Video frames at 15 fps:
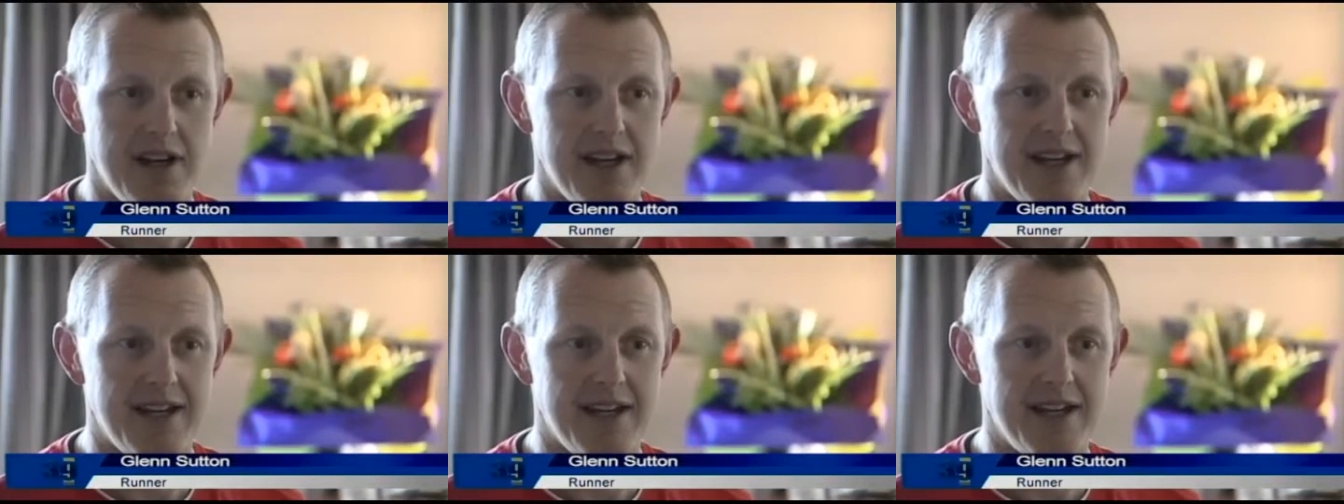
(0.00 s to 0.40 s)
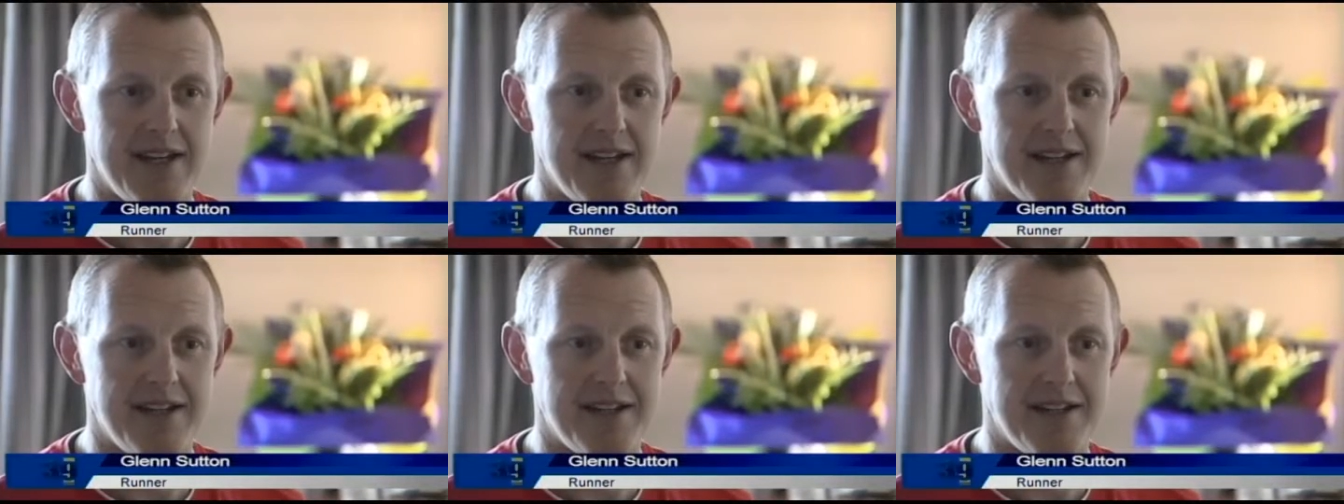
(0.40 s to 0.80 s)

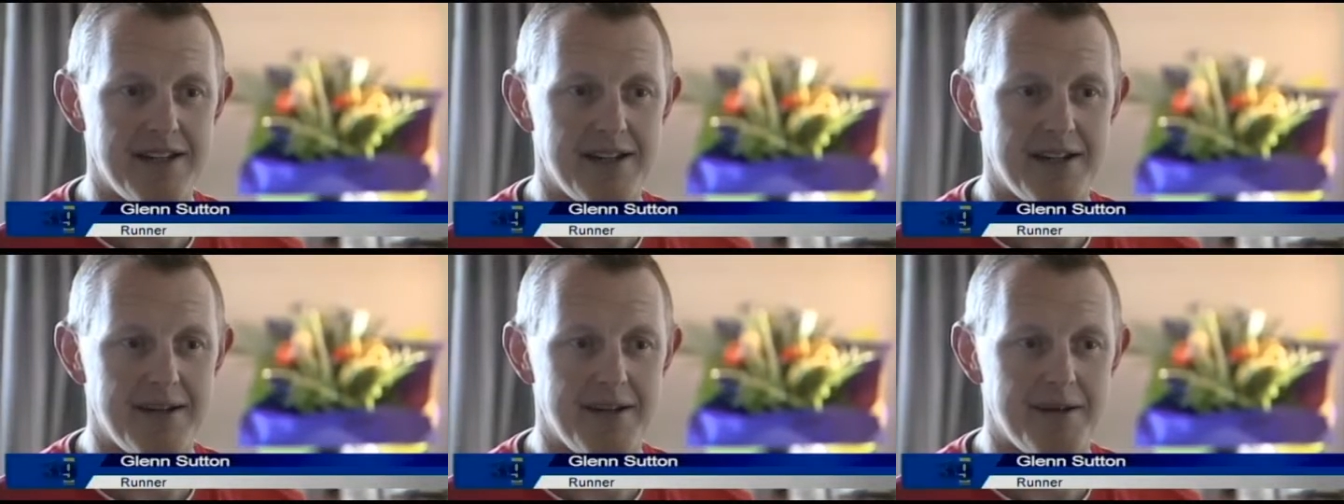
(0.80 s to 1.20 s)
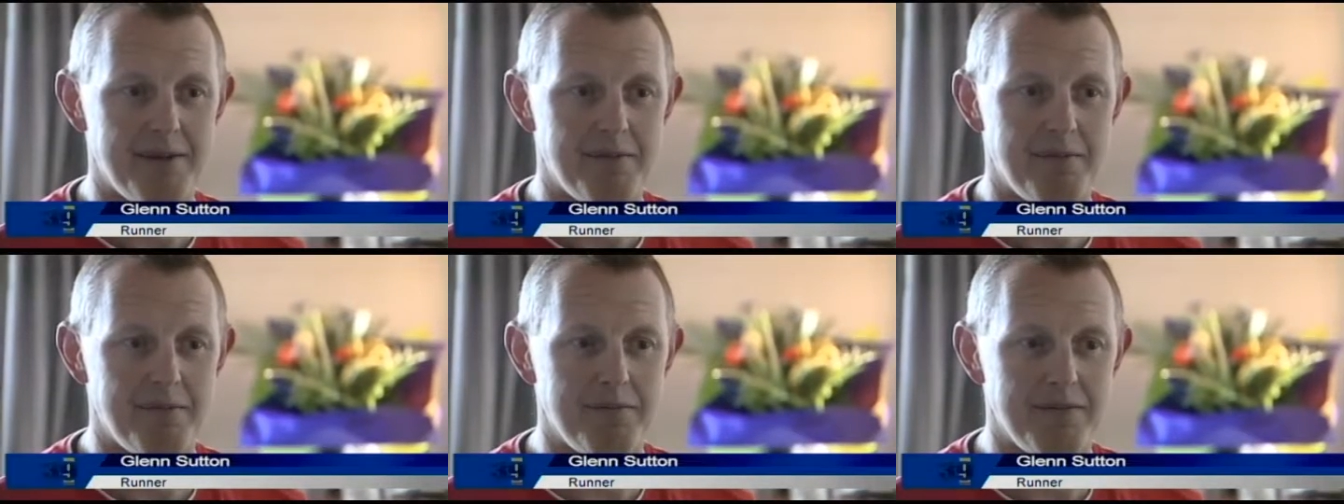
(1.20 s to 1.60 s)
and
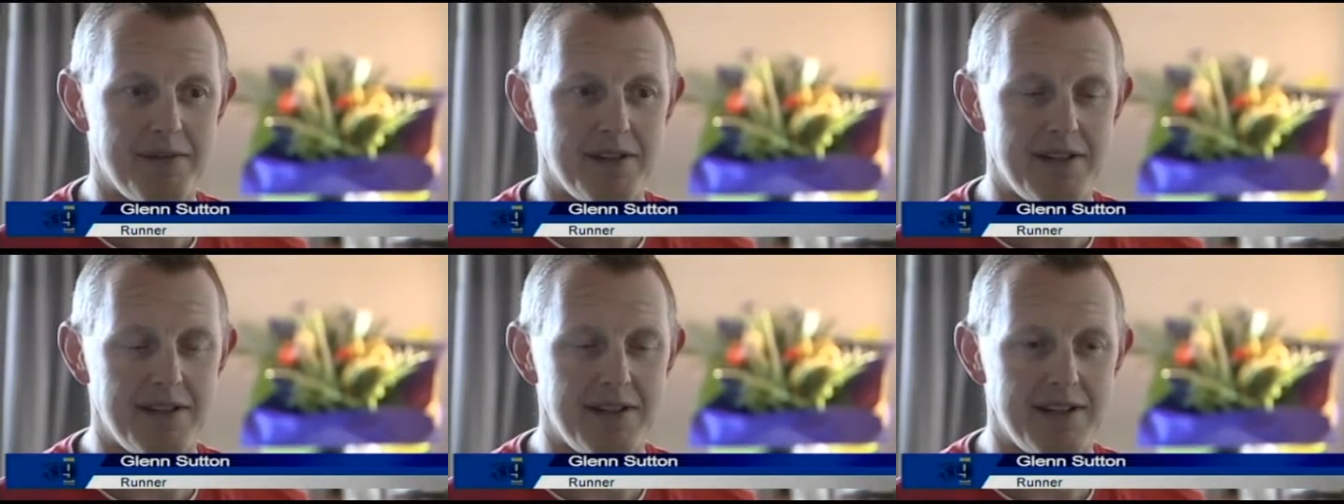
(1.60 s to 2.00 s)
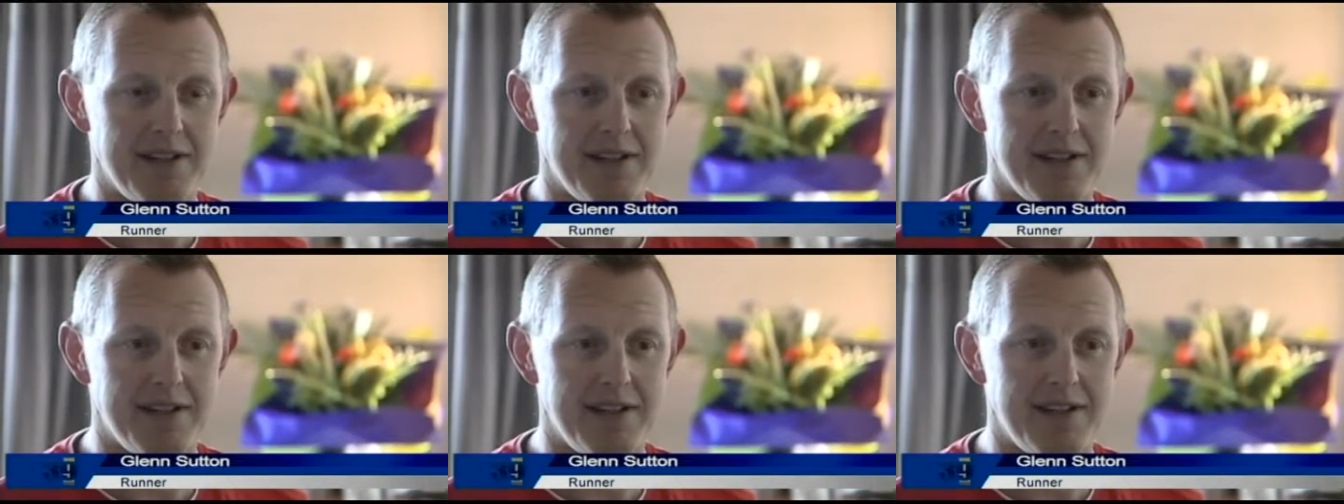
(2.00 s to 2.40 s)

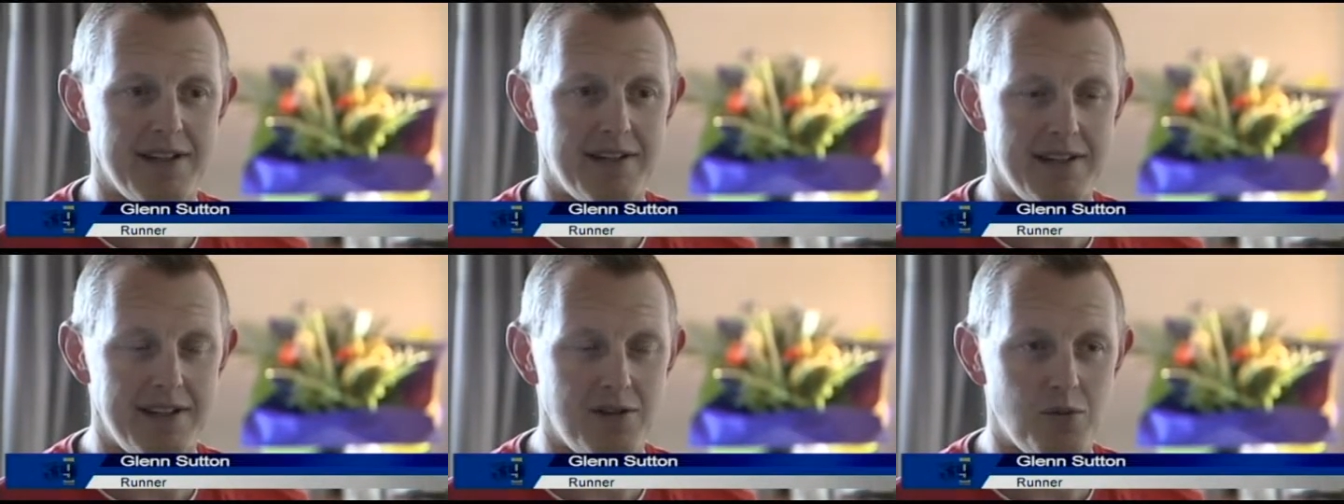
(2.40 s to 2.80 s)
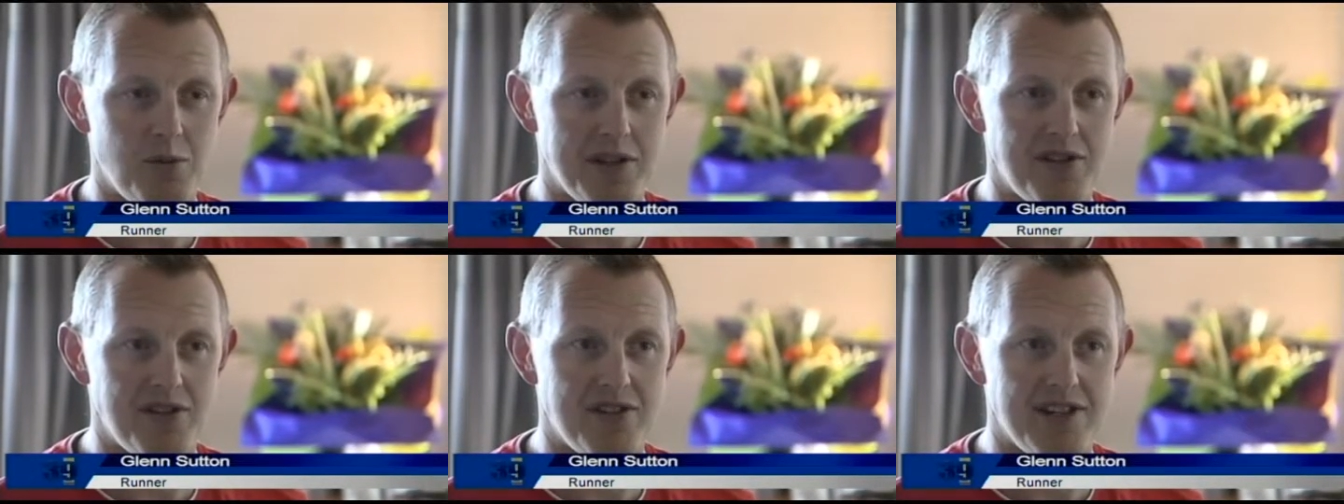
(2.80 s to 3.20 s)
at least
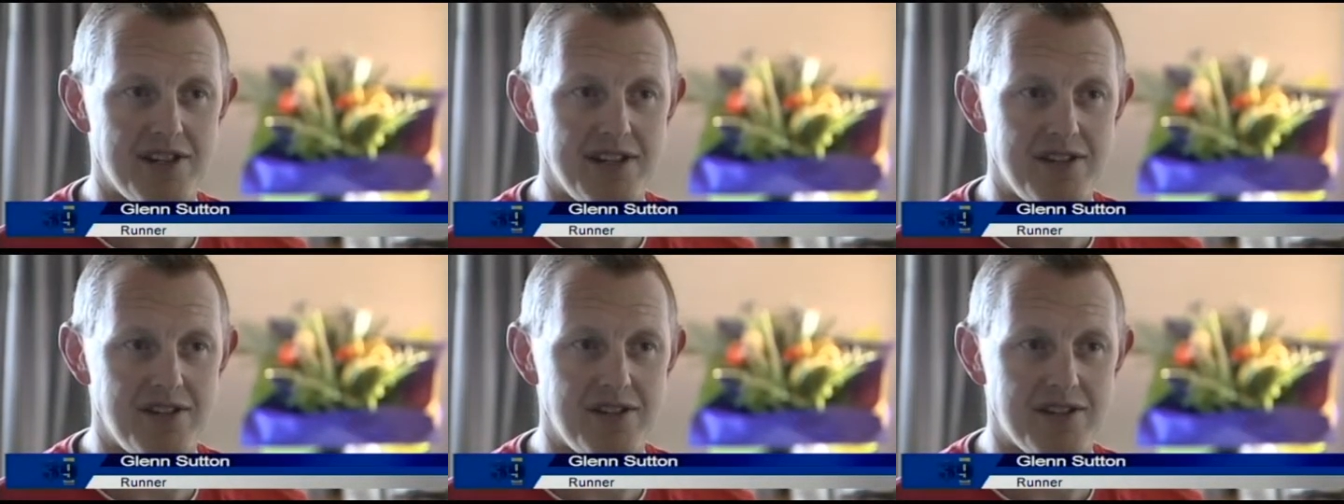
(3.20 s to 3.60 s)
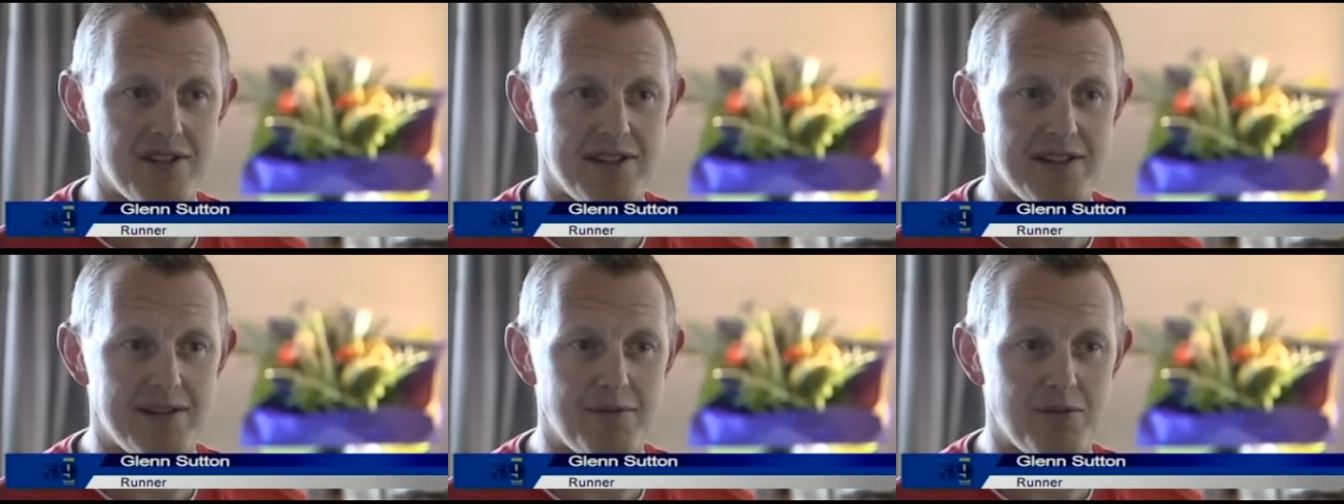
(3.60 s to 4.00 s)
one stage
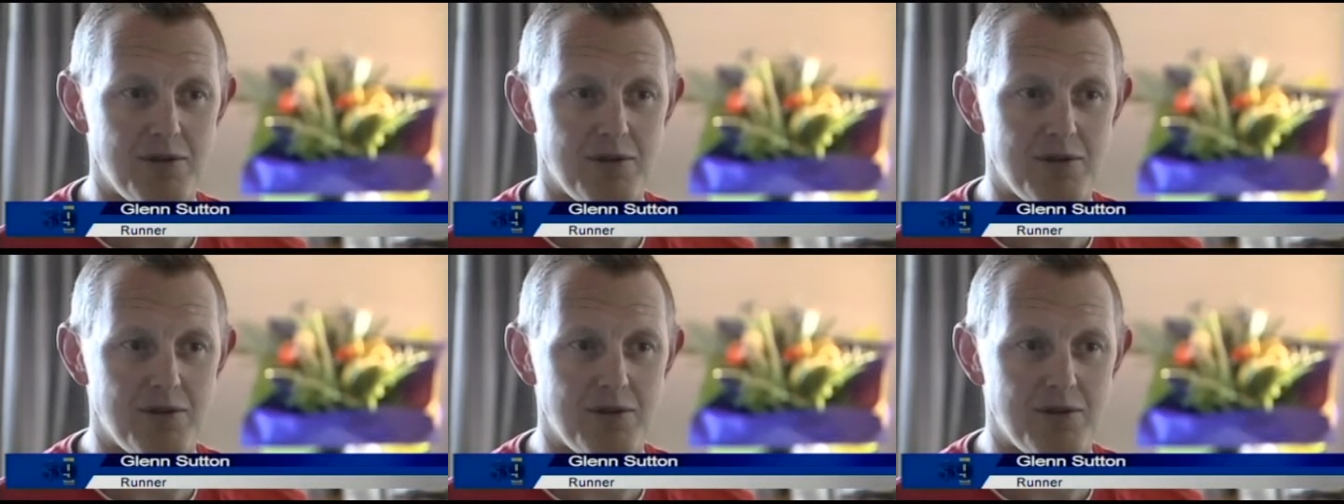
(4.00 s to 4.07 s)
I